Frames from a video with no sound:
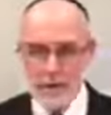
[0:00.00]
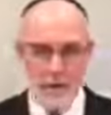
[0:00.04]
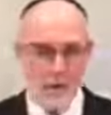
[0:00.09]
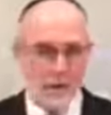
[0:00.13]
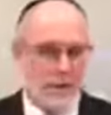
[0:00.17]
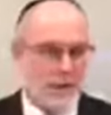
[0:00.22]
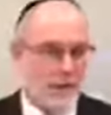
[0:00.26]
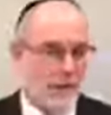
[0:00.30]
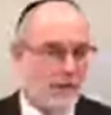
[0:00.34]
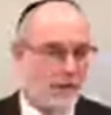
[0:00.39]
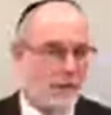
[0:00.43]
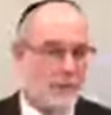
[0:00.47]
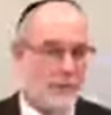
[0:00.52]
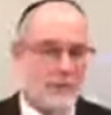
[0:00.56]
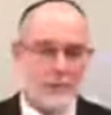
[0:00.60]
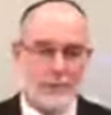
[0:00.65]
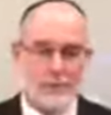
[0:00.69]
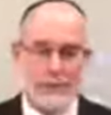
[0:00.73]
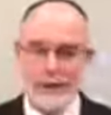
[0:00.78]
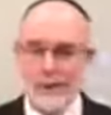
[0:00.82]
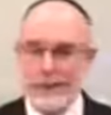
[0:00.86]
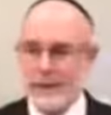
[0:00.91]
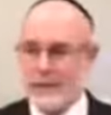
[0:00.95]
They
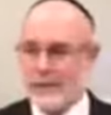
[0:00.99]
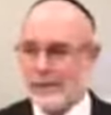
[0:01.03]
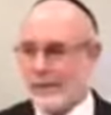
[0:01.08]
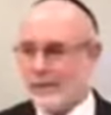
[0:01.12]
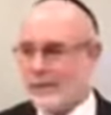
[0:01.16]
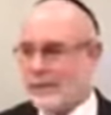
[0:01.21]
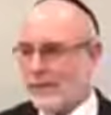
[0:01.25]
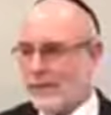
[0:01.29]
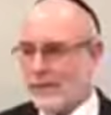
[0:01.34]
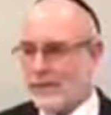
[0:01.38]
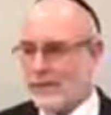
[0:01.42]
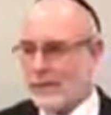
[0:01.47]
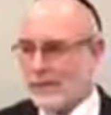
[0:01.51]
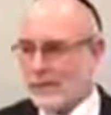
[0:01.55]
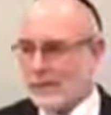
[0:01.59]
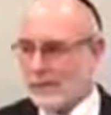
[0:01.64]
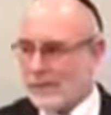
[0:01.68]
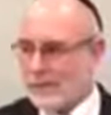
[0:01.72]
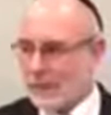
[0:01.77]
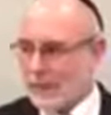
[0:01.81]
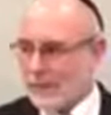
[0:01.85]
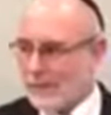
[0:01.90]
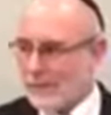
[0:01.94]
crave to learn
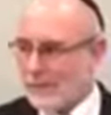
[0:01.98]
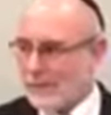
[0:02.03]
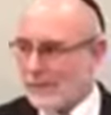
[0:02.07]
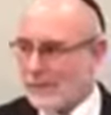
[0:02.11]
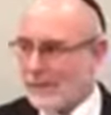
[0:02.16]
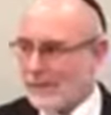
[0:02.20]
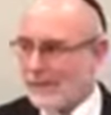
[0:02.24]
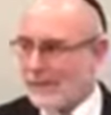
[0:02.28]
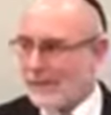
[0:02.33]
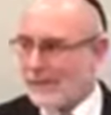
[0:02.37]
this stuff.